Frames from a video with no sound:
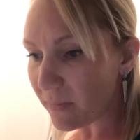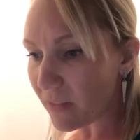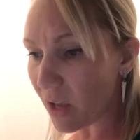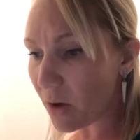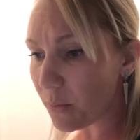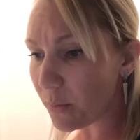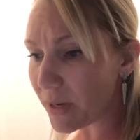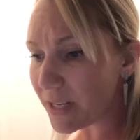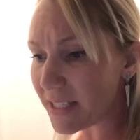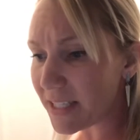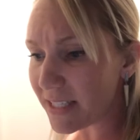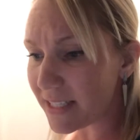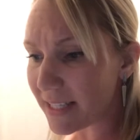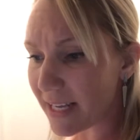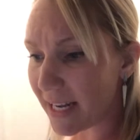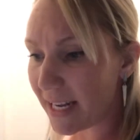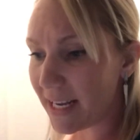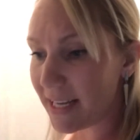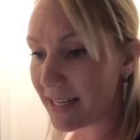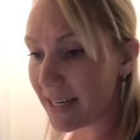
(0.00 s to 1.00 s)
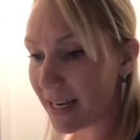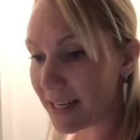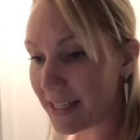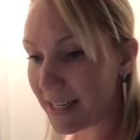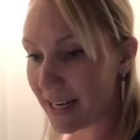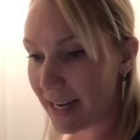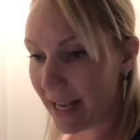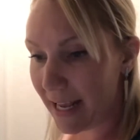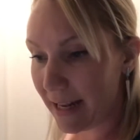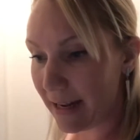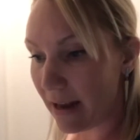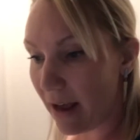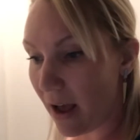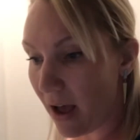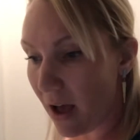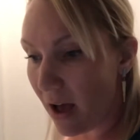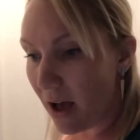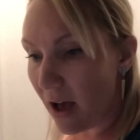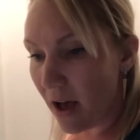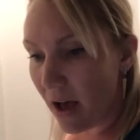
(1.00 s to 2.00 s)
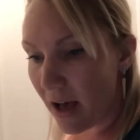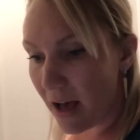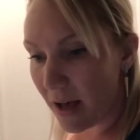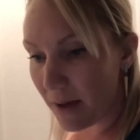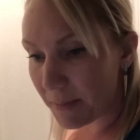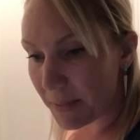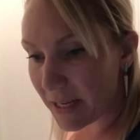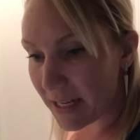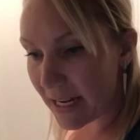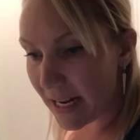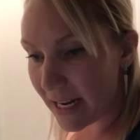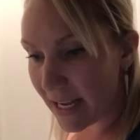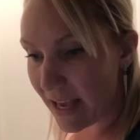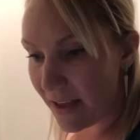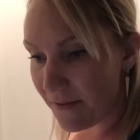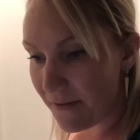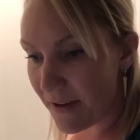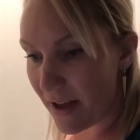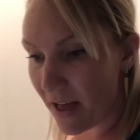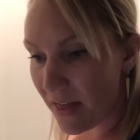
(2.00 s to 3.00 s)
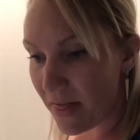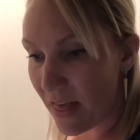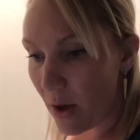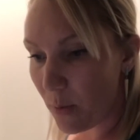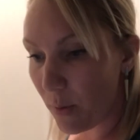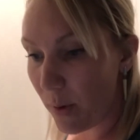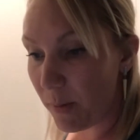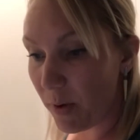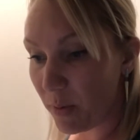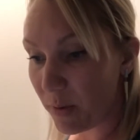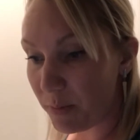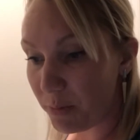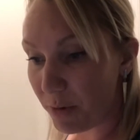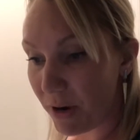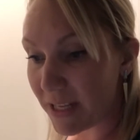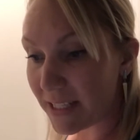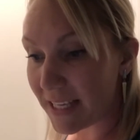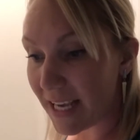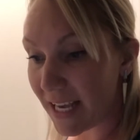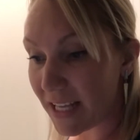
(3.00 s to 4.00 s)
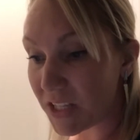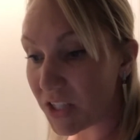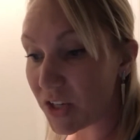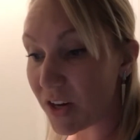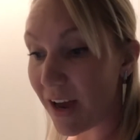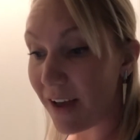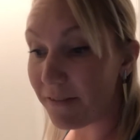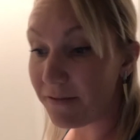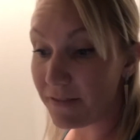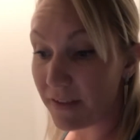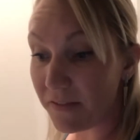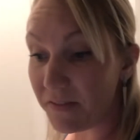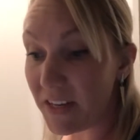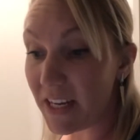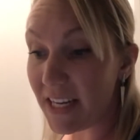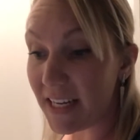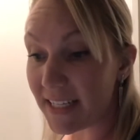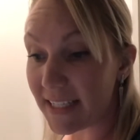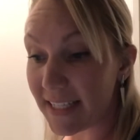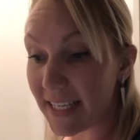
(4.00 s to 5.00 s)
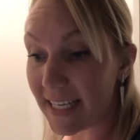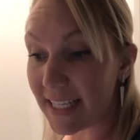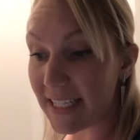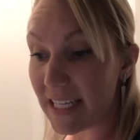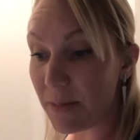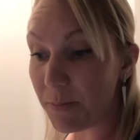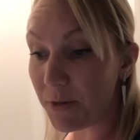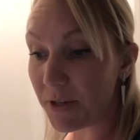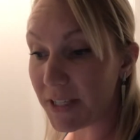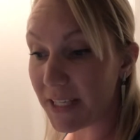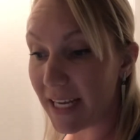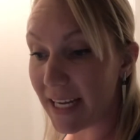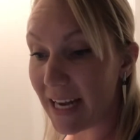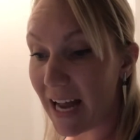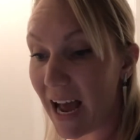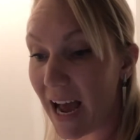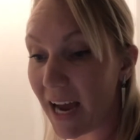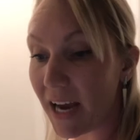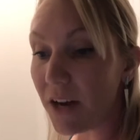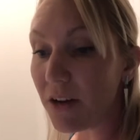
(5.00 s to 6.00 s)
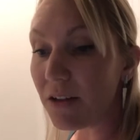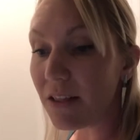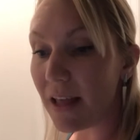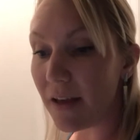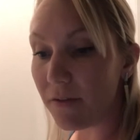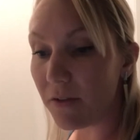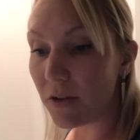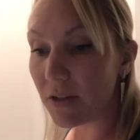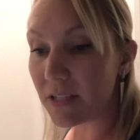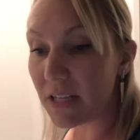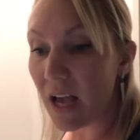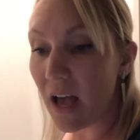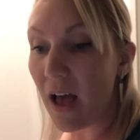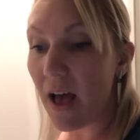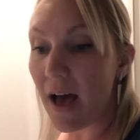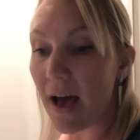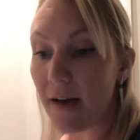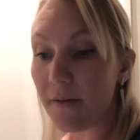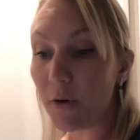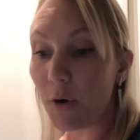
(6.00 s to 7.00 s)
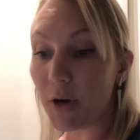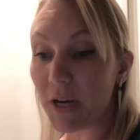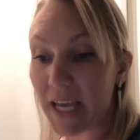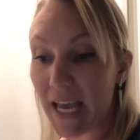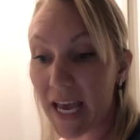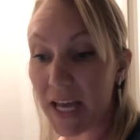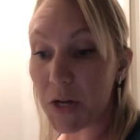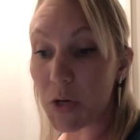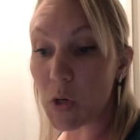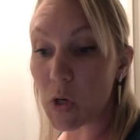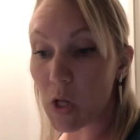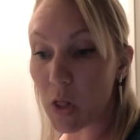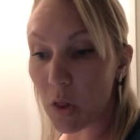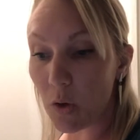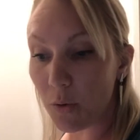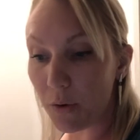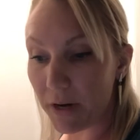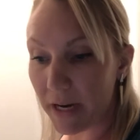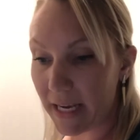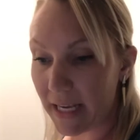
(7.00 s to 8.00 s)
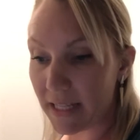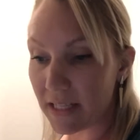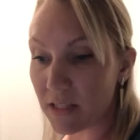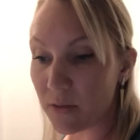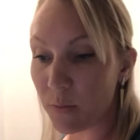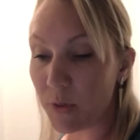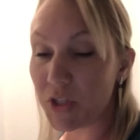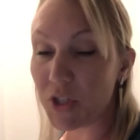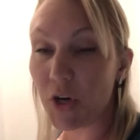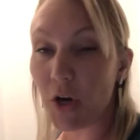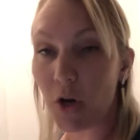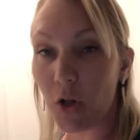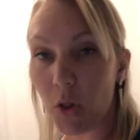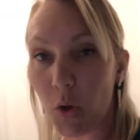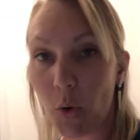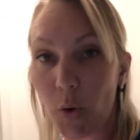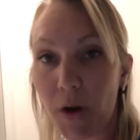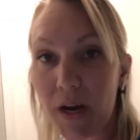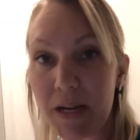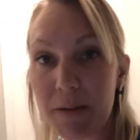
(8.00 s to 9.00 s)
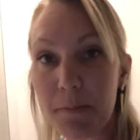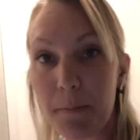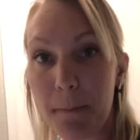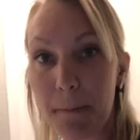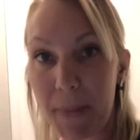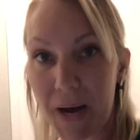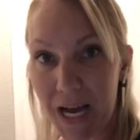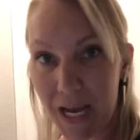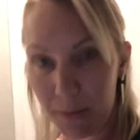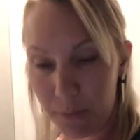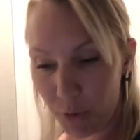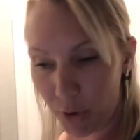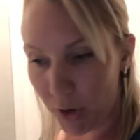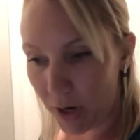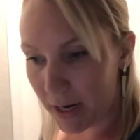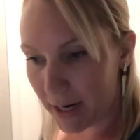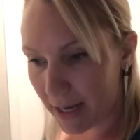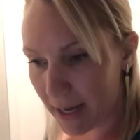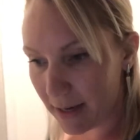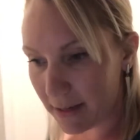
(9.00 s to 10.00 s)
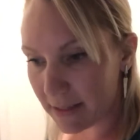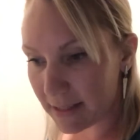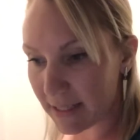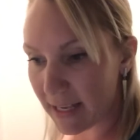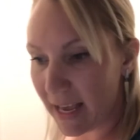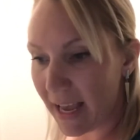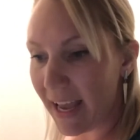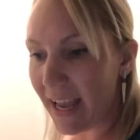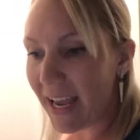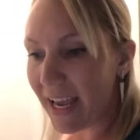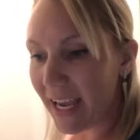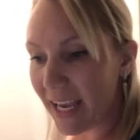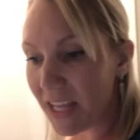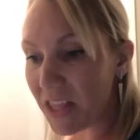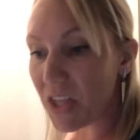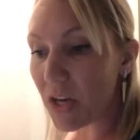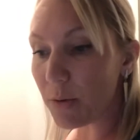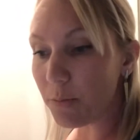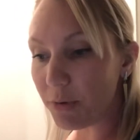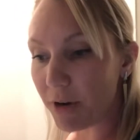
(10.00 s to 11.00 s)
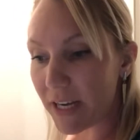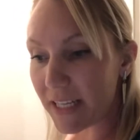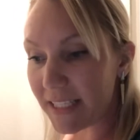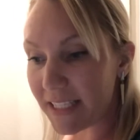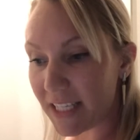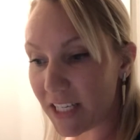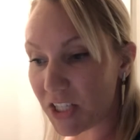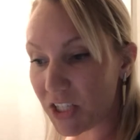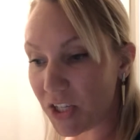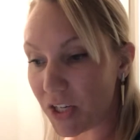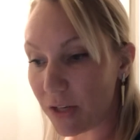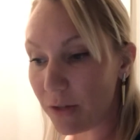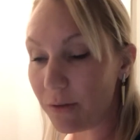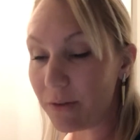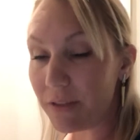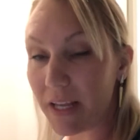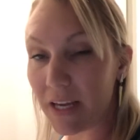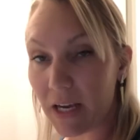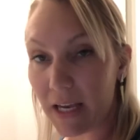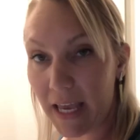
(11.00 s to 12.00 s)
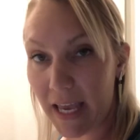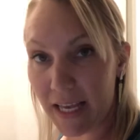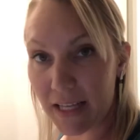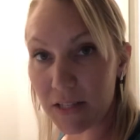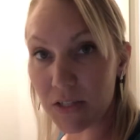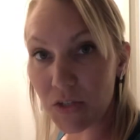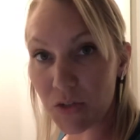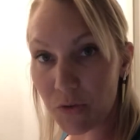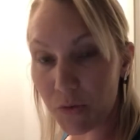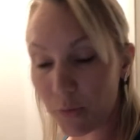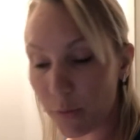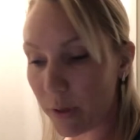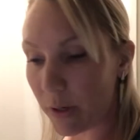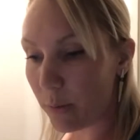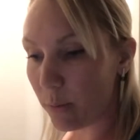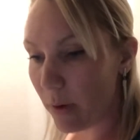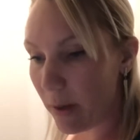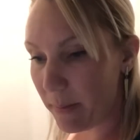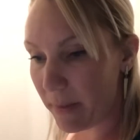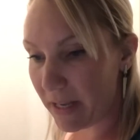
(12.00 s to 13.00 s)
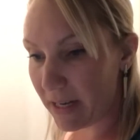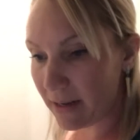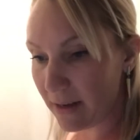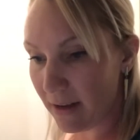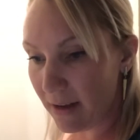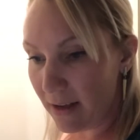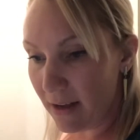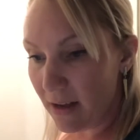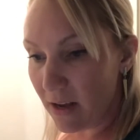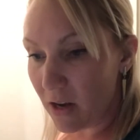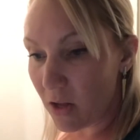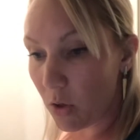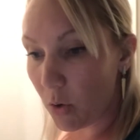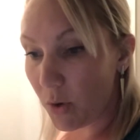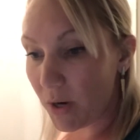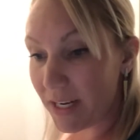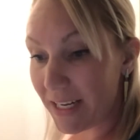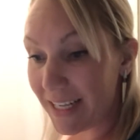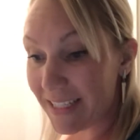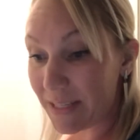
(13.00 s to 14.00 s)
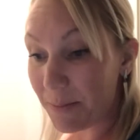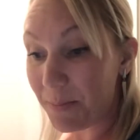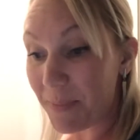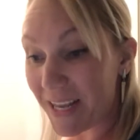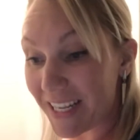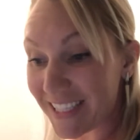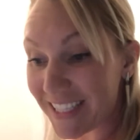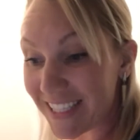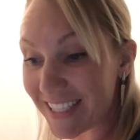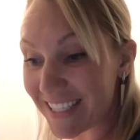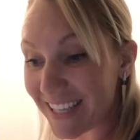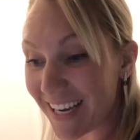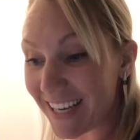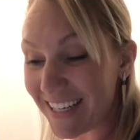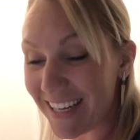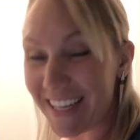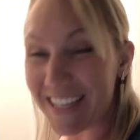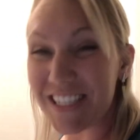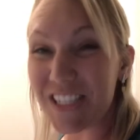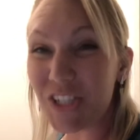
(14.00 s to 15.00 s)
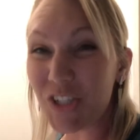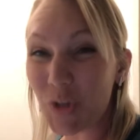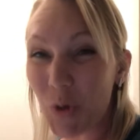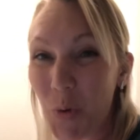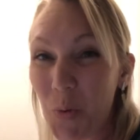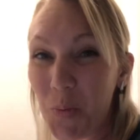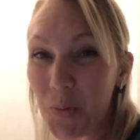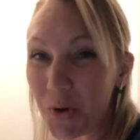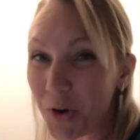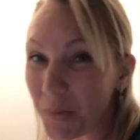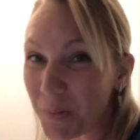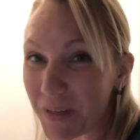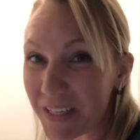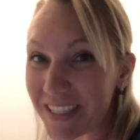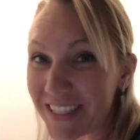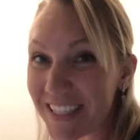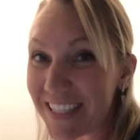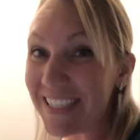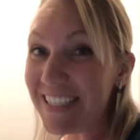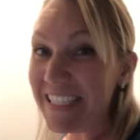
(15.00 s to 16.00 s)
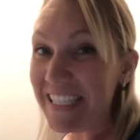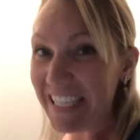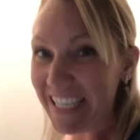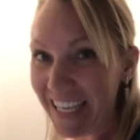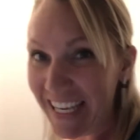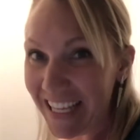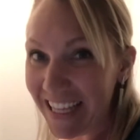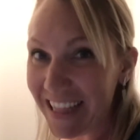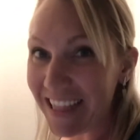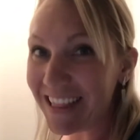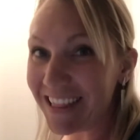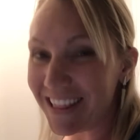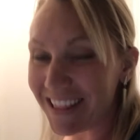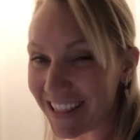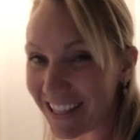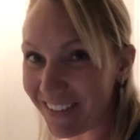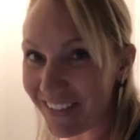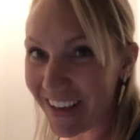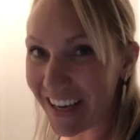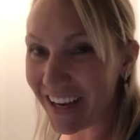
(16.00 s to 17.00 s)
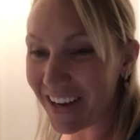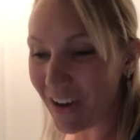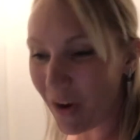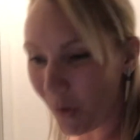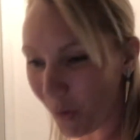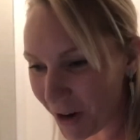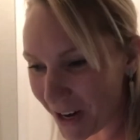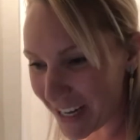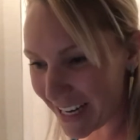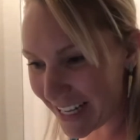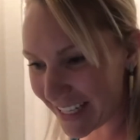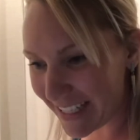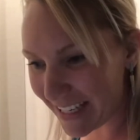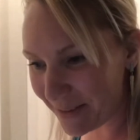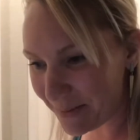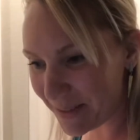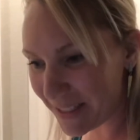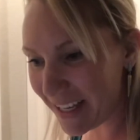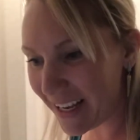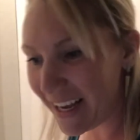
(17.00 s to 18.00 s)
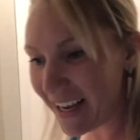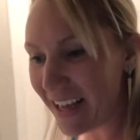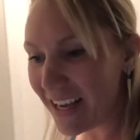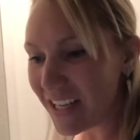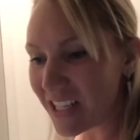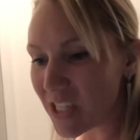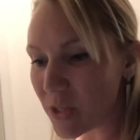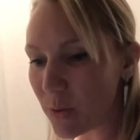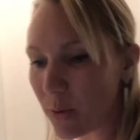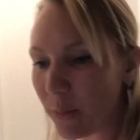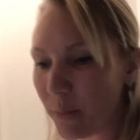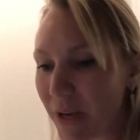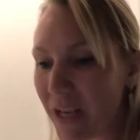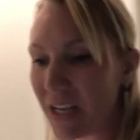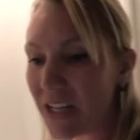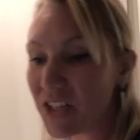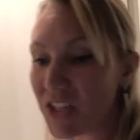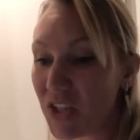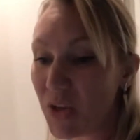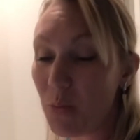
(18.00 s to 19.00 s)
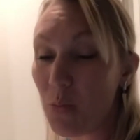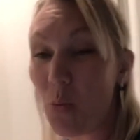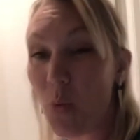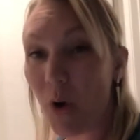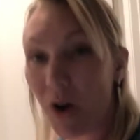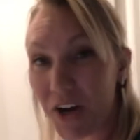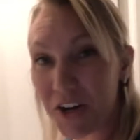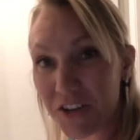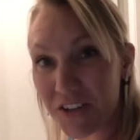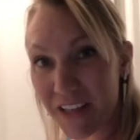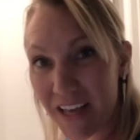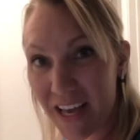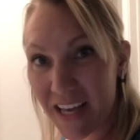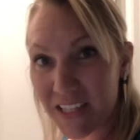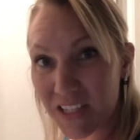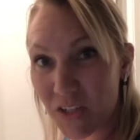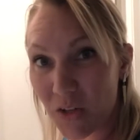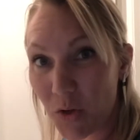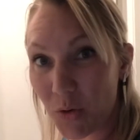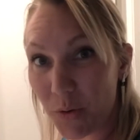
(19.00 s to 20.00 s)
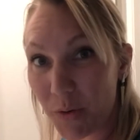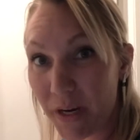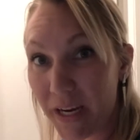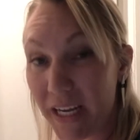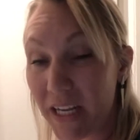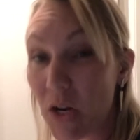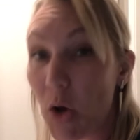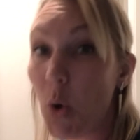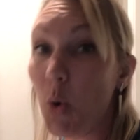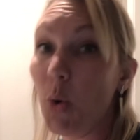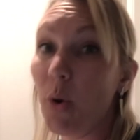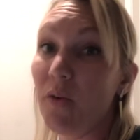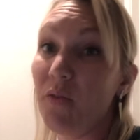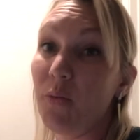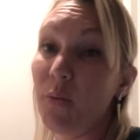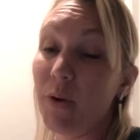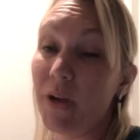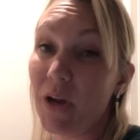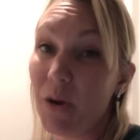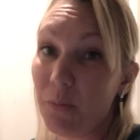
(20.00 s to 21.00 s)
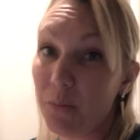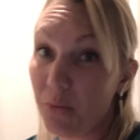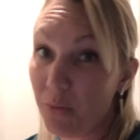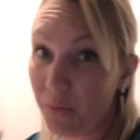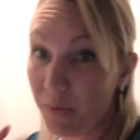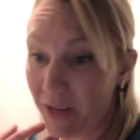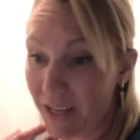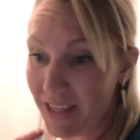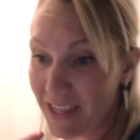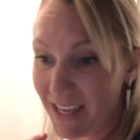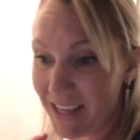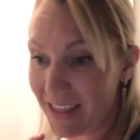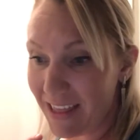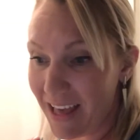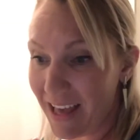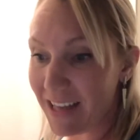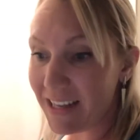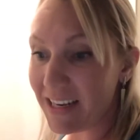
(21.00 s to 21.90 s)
A recent study conducted in Connecticut found that women with breast cancer have 50 to 60% higher levels of organochlorines, which are chlorine byproducts, in their breast tissue than cancer-free women. Chlorine is a pesticide, and its sole purpose is to kill living organisms. So when we consume water that has chlorine, or if we are breathing that,